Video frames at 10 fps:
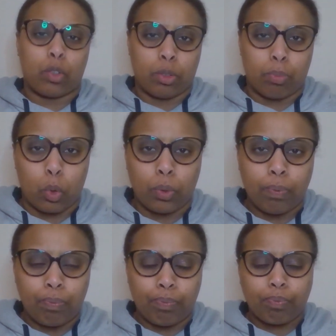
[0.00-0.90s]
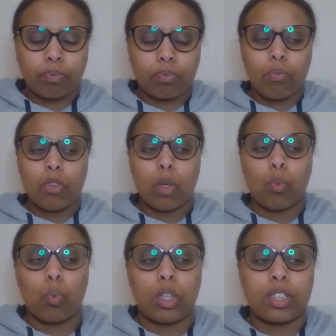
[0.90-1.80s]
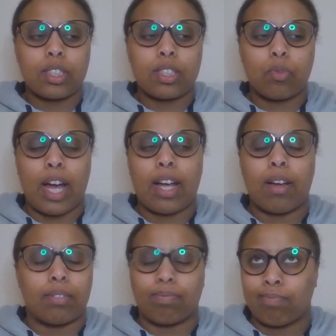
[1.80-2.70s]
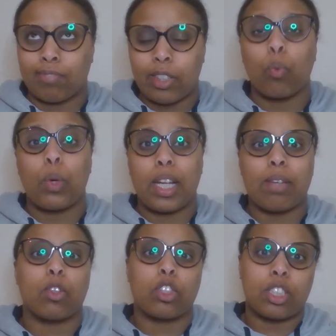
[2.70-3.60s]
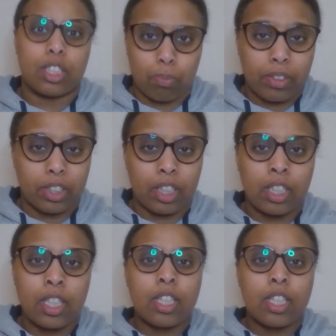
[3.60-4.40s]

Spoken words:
more once William lost his mother.